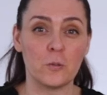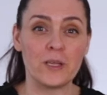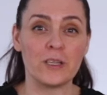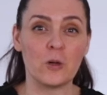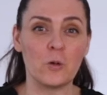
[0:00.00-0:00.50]
the
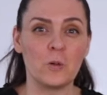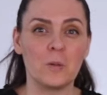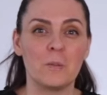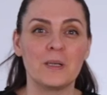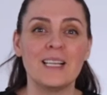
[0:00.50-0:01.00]
window,
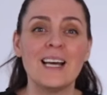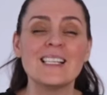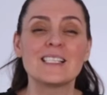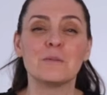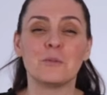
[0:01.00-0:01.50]
but that
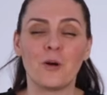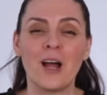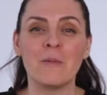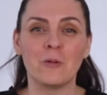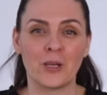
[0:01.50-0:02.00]
is a
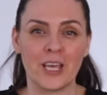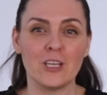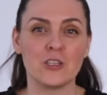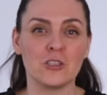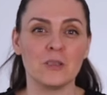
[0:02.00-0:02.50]
prime
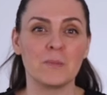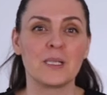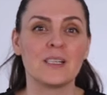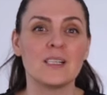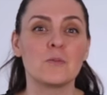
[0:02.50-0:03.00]
location
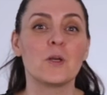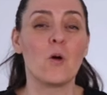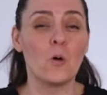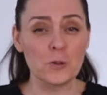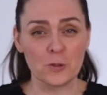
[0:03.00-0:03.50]
because we
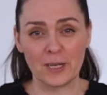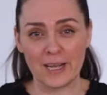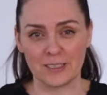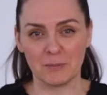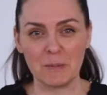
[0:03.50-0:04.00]
also
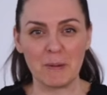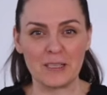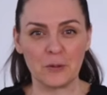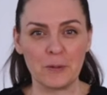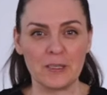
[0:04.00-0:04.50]
like to be by
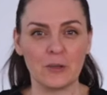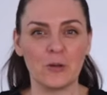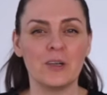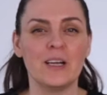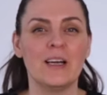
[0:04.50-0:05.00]
the
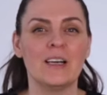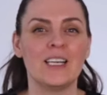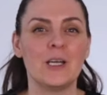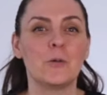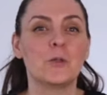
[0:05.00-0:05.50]
window,
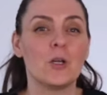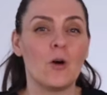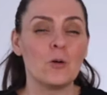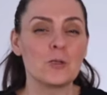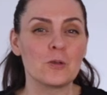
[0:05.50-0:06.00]
and we would
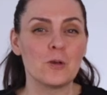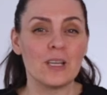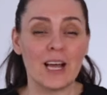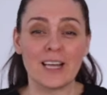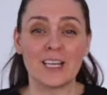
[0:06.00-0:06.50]
also
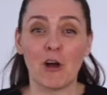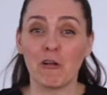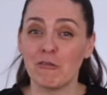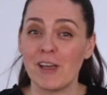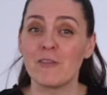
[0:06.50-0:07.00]
like our
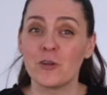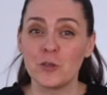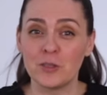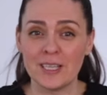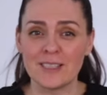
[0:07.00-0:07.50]
favorite
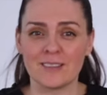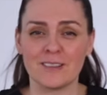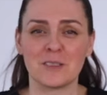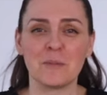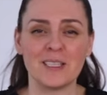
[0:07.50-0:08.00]

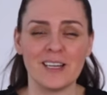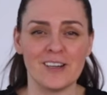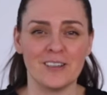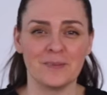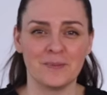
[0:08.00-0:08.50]
utensils to be
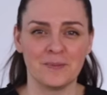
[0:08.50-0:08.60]
there.